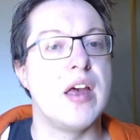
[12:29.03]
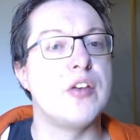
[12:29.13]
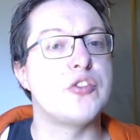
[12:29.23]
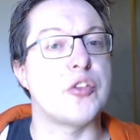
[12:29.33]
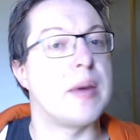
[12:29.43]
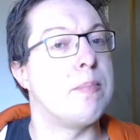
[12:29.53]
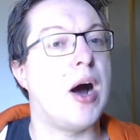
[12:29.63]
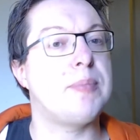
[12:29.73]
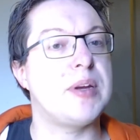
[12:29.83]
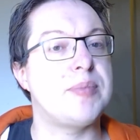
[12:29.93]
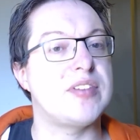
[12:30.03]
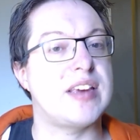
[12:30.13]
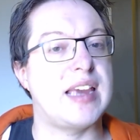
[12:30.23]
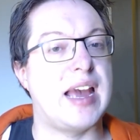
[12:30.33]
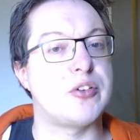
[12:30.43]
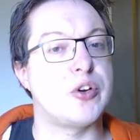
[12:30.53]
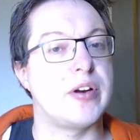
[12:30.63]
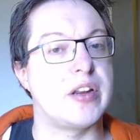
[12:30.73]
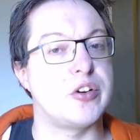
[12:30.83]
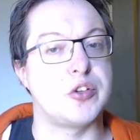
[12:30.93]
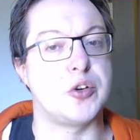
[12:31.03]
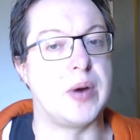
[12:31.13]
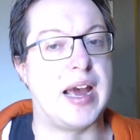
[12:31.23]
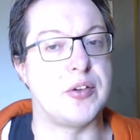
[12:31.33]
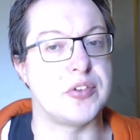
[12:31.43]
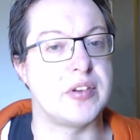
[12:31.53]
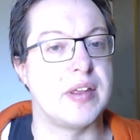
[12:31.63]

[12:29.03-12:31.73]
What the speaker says: so they mopped up this encounter in under 2 rounds.